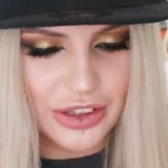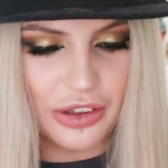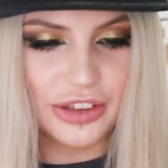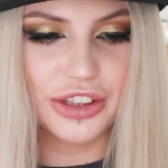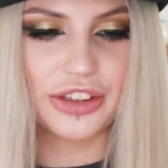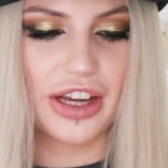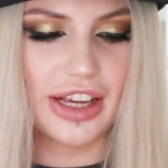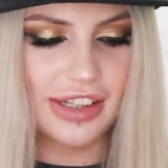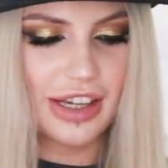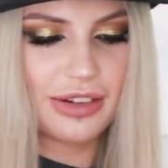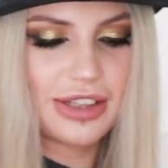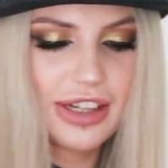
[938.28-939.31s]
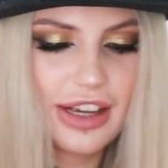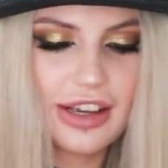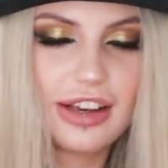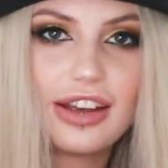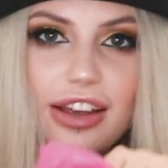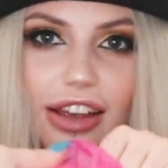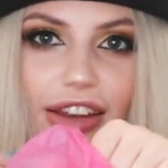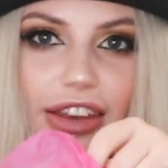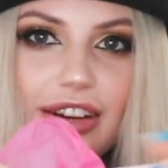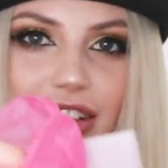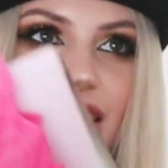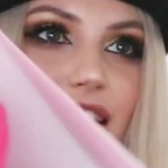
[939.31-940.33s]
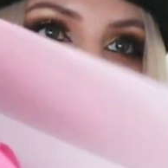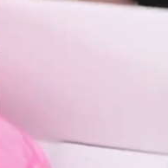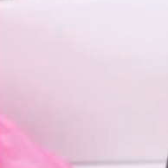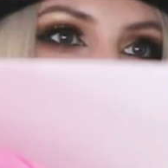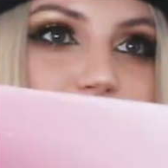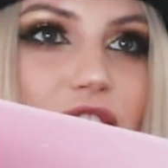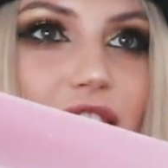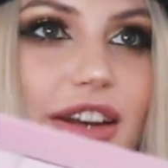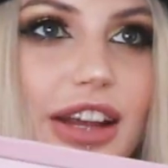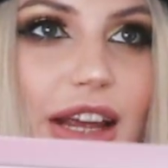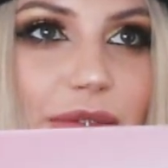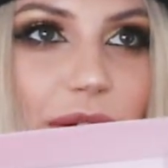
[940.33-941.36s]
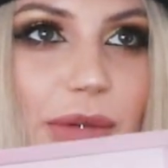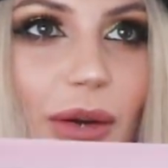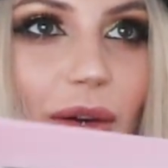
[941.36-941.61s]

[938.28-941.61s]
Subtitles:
I told you guys there was an explosion in my